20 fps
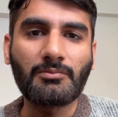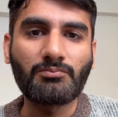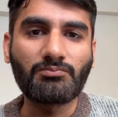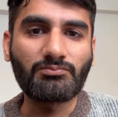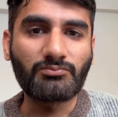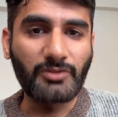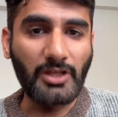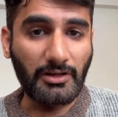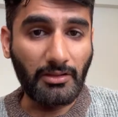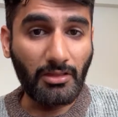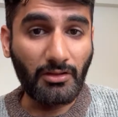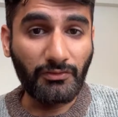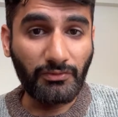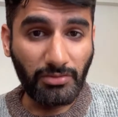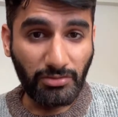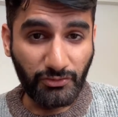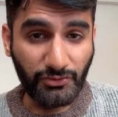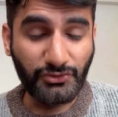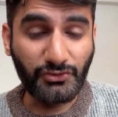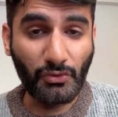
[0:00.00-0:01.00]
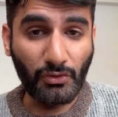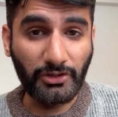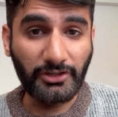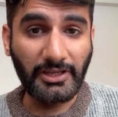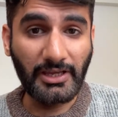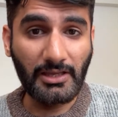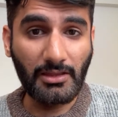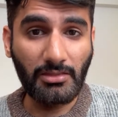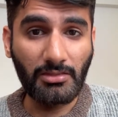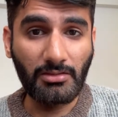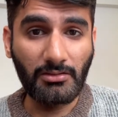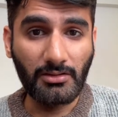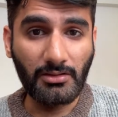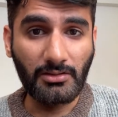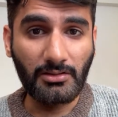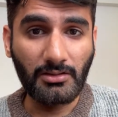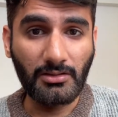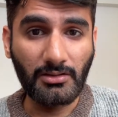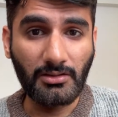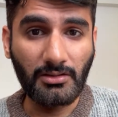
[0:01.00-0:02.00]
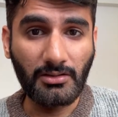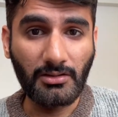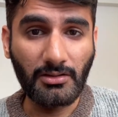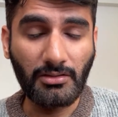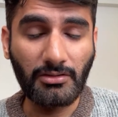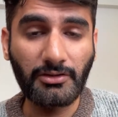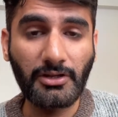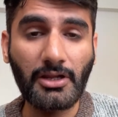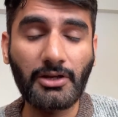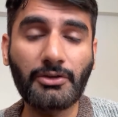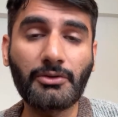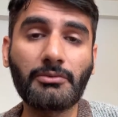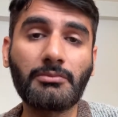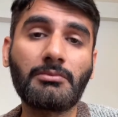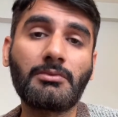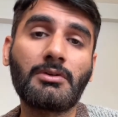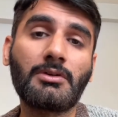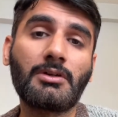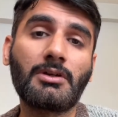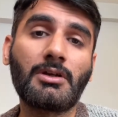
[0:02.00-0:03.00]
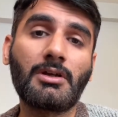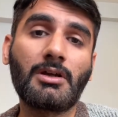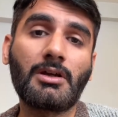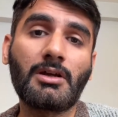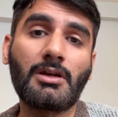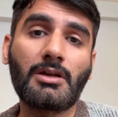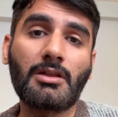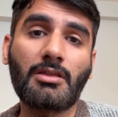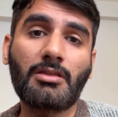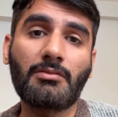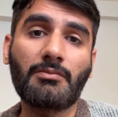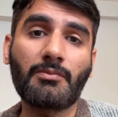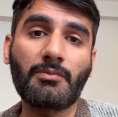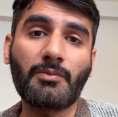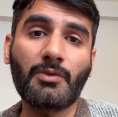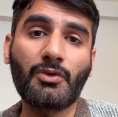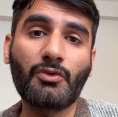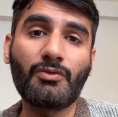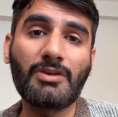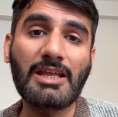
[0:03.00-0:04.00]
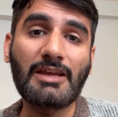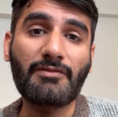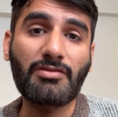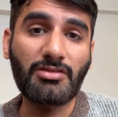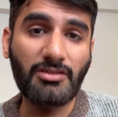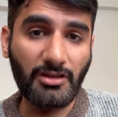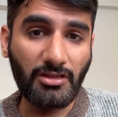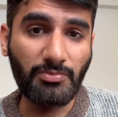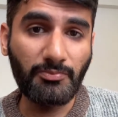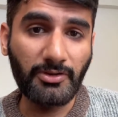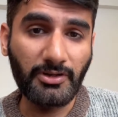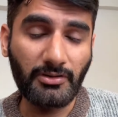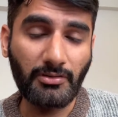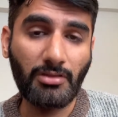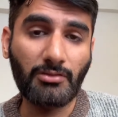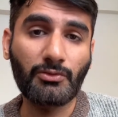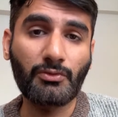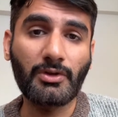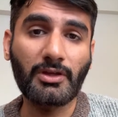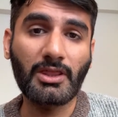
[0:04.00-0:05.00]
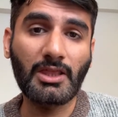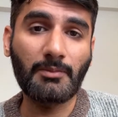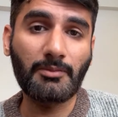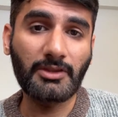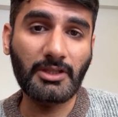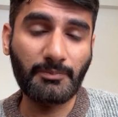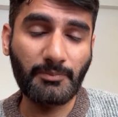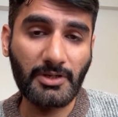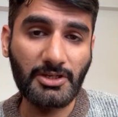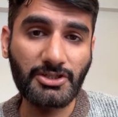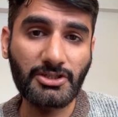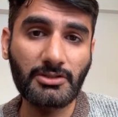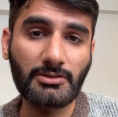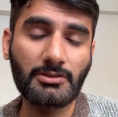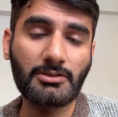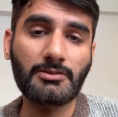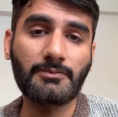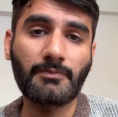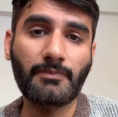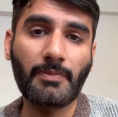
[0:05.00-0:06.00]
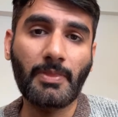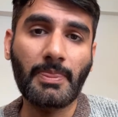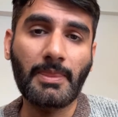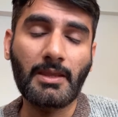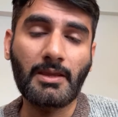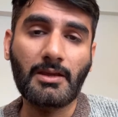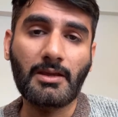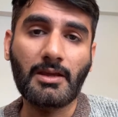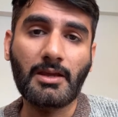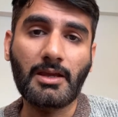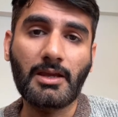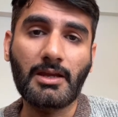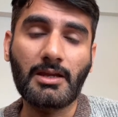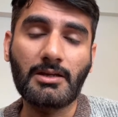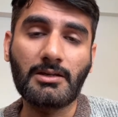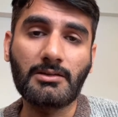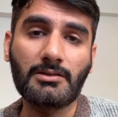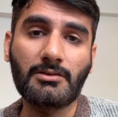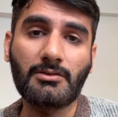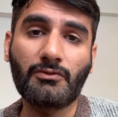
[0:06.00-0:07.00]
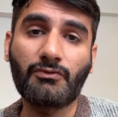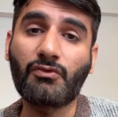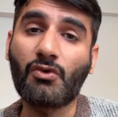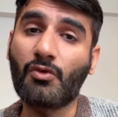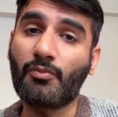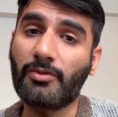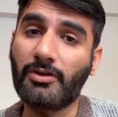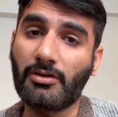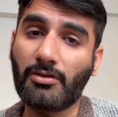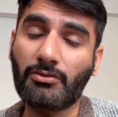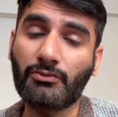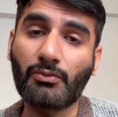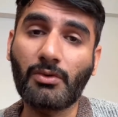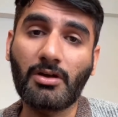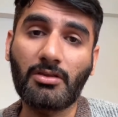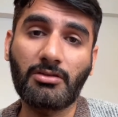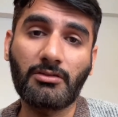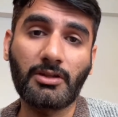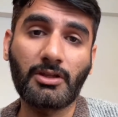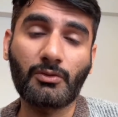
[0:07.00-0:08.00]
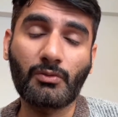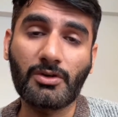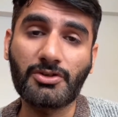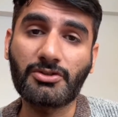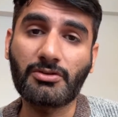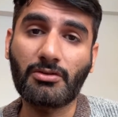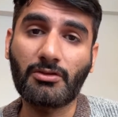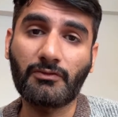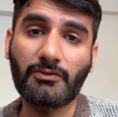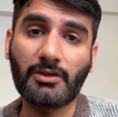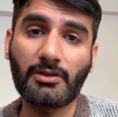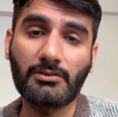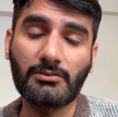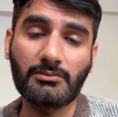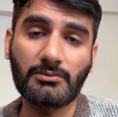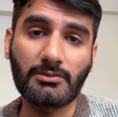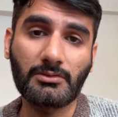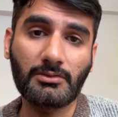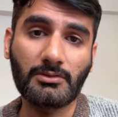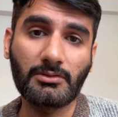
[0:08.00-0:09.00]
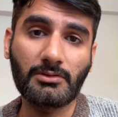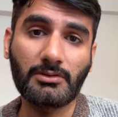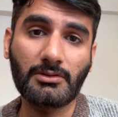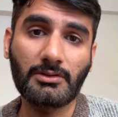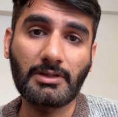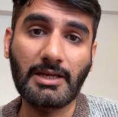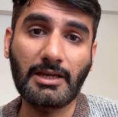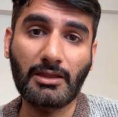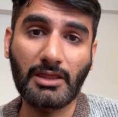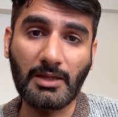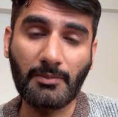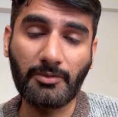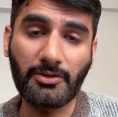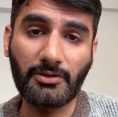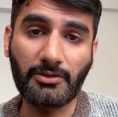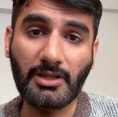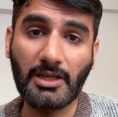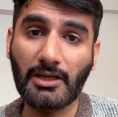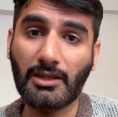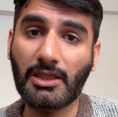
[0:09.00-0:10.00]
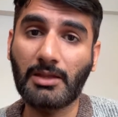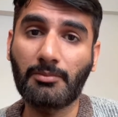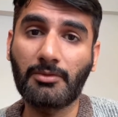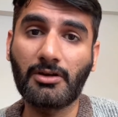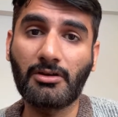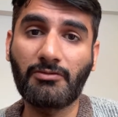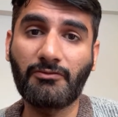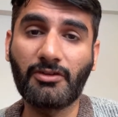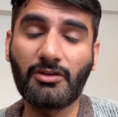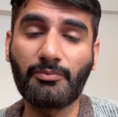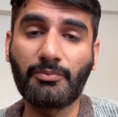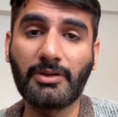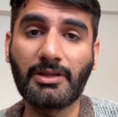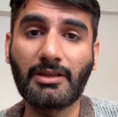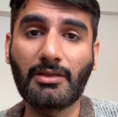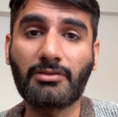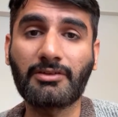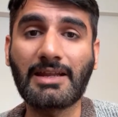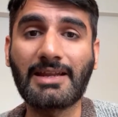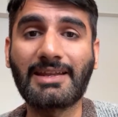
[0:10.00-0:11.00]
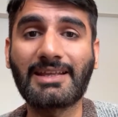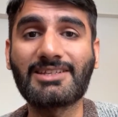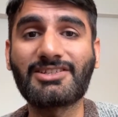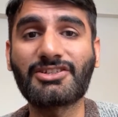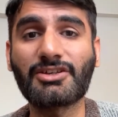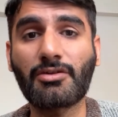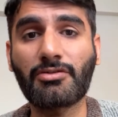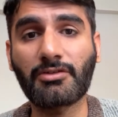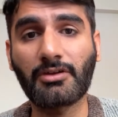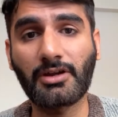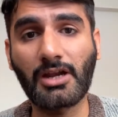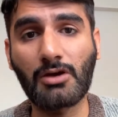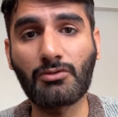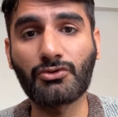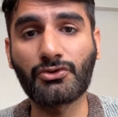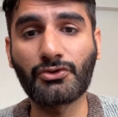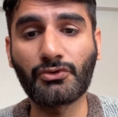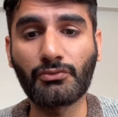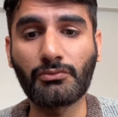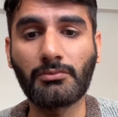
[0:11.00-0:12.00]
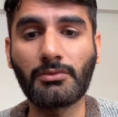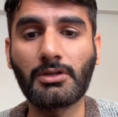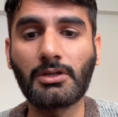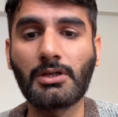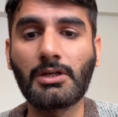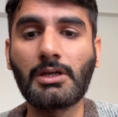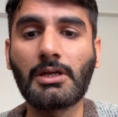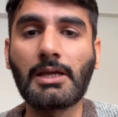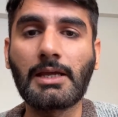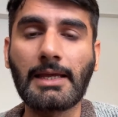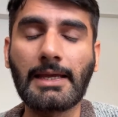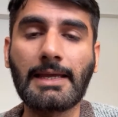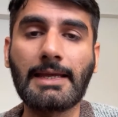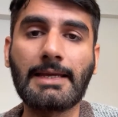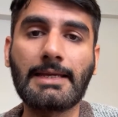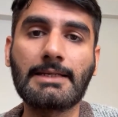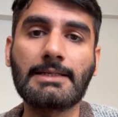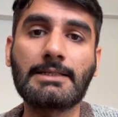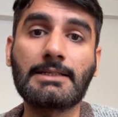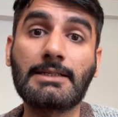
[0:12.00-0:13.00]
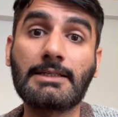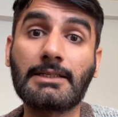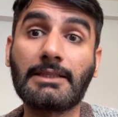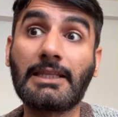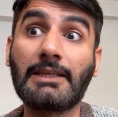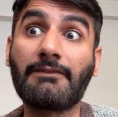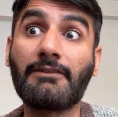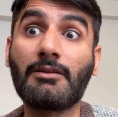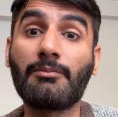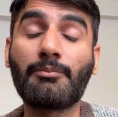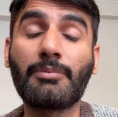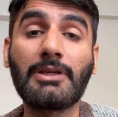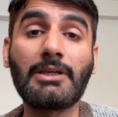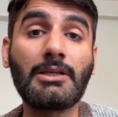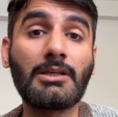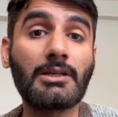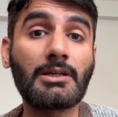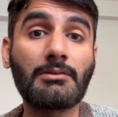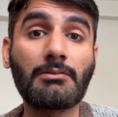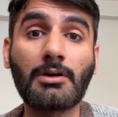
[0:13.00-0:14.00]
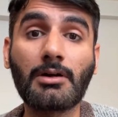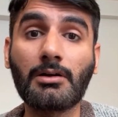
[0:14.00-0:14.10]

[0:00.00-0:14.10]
that is a short case scenario. You will have 6 minutes to examine the patient, and 4 minutes to answer the questions of the examiner. The examiners will be standing just around you, and they will be